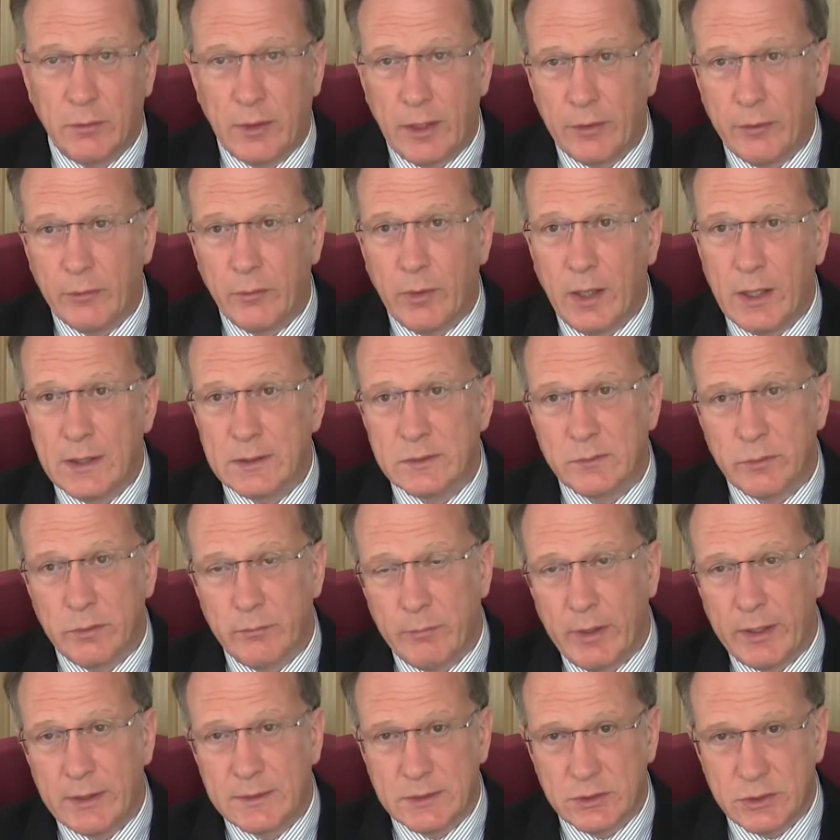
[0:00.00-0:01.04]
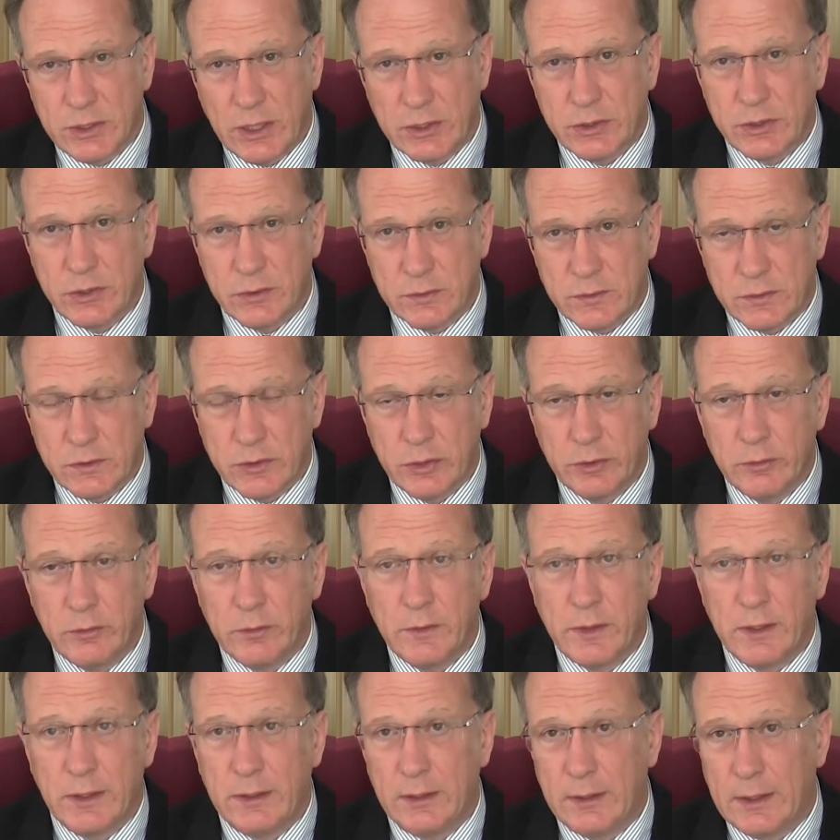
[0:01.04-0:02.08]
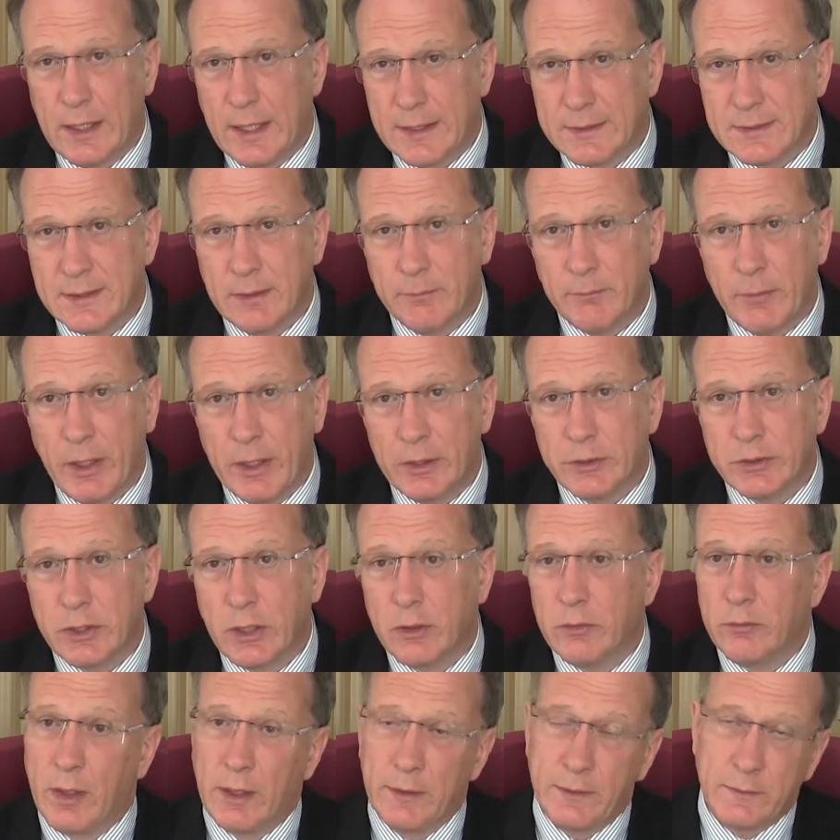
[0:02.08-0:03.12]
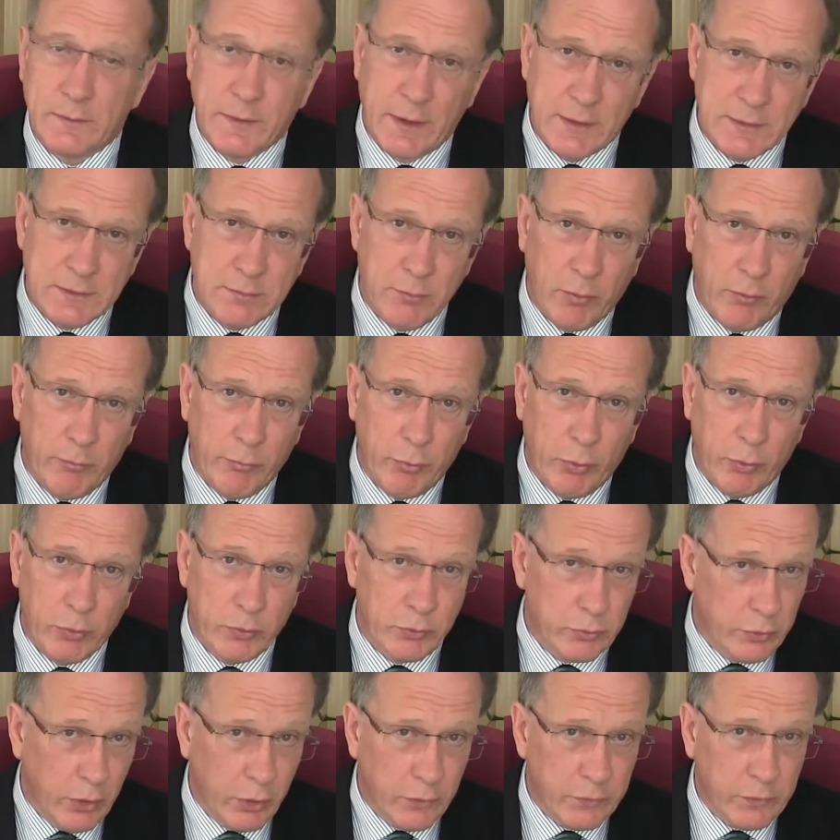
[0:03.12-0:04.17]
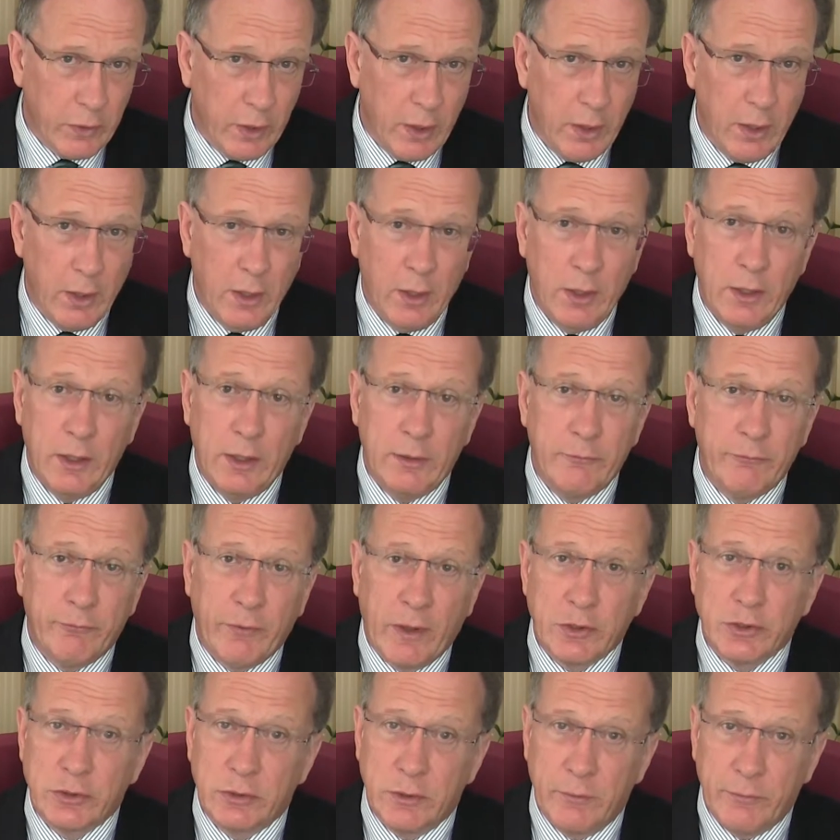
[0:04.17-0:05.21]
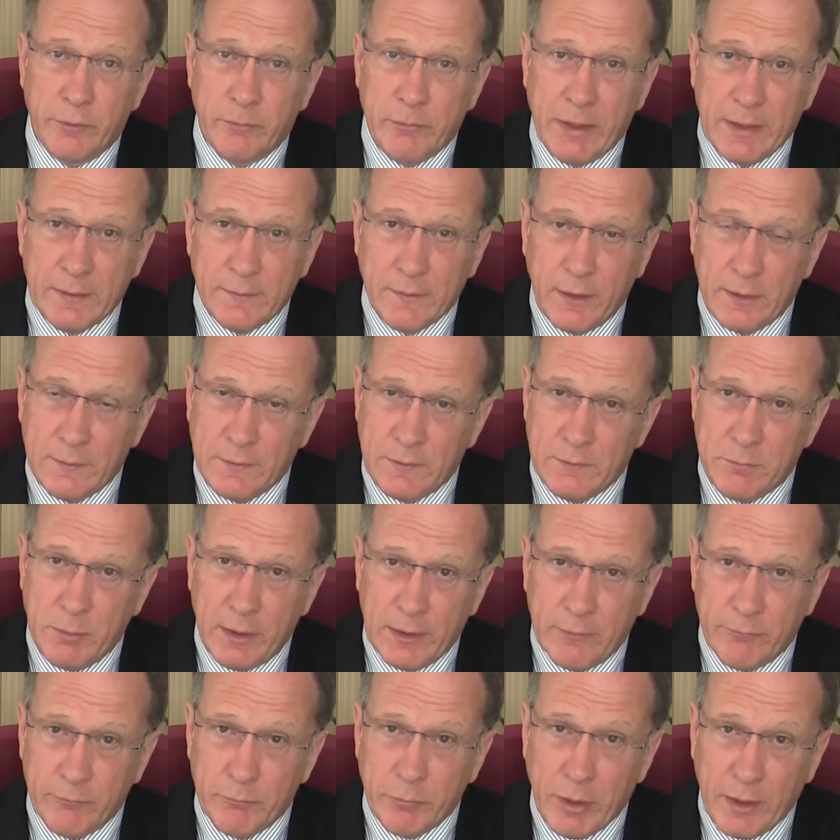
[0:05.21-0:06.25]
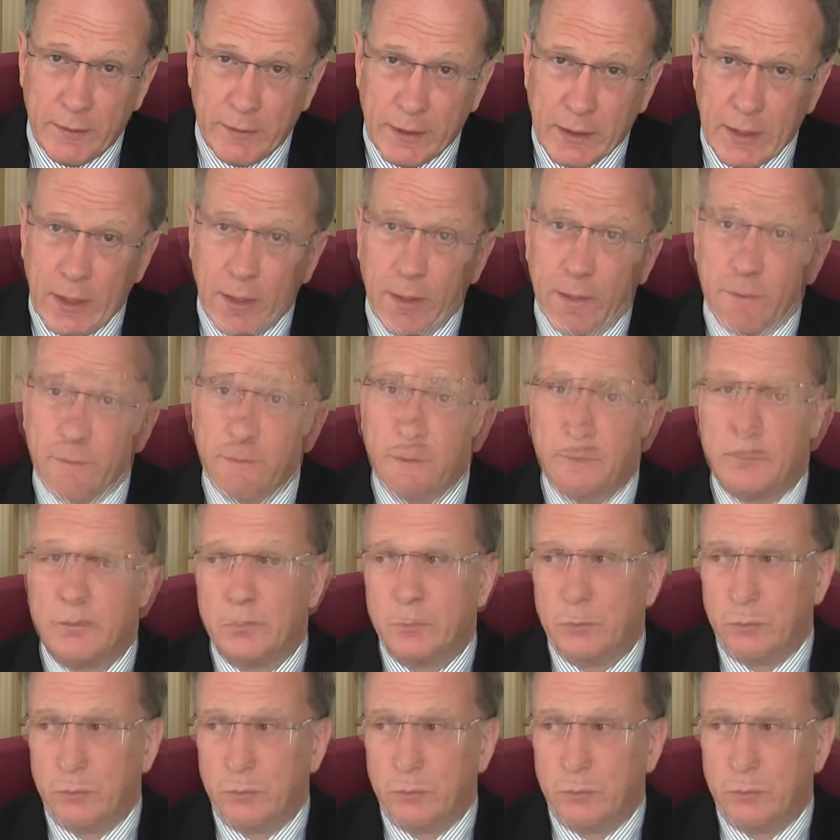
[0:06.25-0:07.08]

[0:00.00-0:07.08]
or otherwise, we make suggestions to the asset manager, who either takes them on board or not, in function of the mandate he's been given by the client.